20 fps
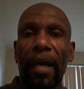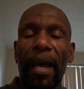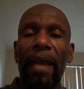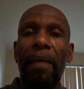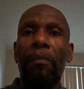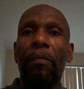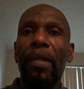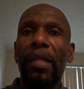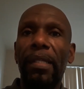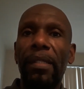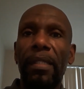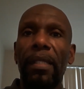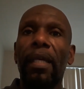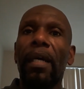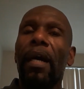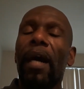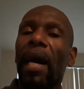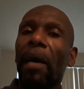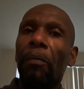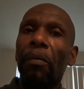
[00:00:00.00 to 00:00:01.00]
I
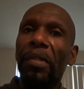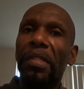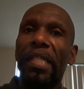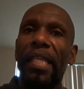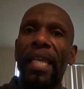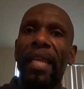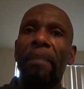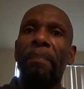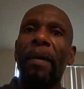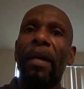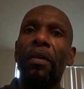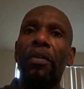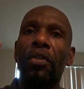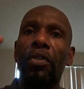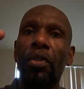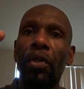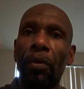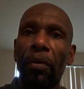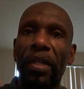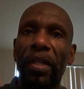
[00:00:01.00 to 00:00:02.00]
want to hear about
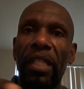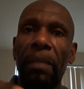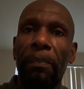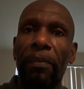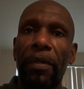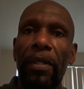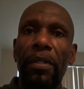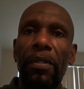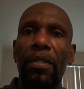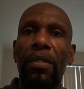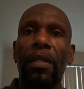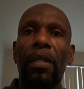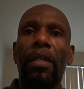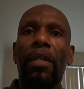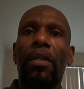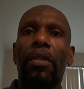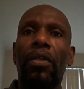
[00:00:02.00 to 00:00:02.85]
your experience,